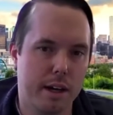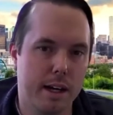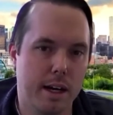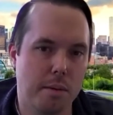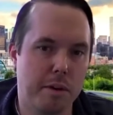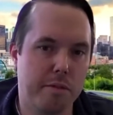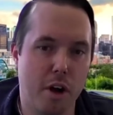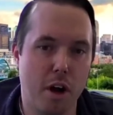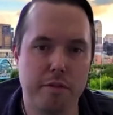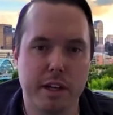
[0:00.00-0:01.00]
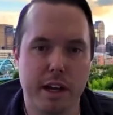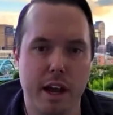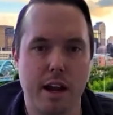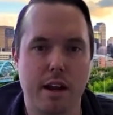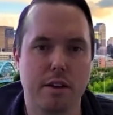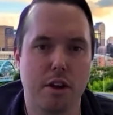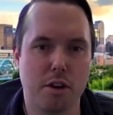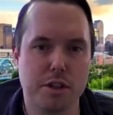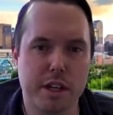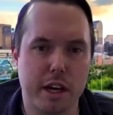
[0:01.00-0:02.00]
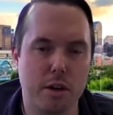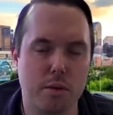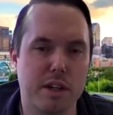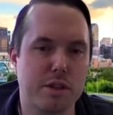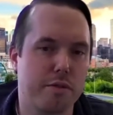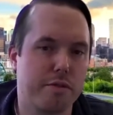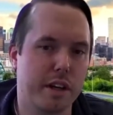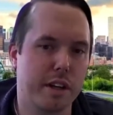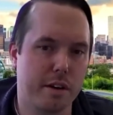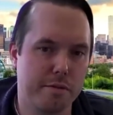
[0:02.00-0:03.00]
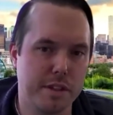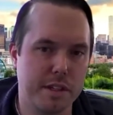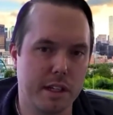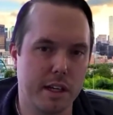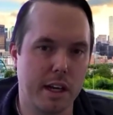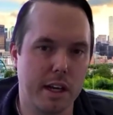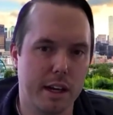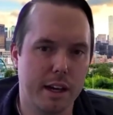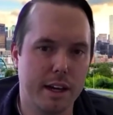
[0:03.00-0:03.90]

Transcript: involved in a large-scale retrofit of their facility.